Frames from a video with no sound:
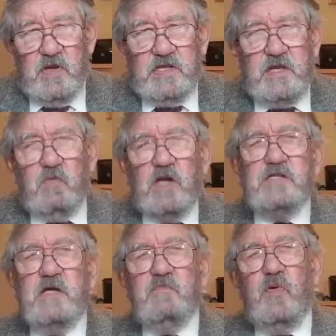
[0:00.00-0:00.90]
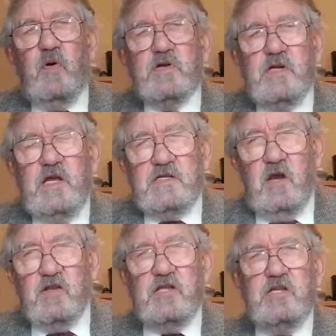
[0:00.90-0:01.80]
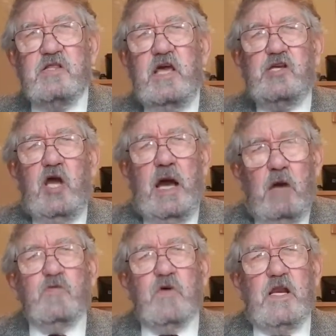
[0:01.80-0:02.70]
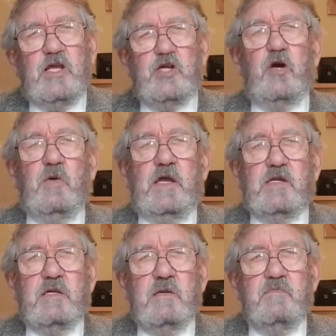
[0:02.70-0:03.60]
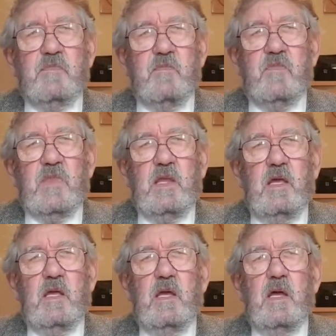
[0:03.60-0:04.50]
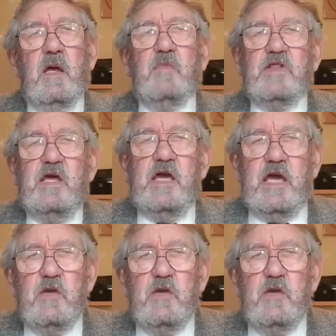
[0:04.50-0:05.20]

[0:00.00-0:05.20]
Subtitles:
But you see, what is important is not that they outwardly show it, but that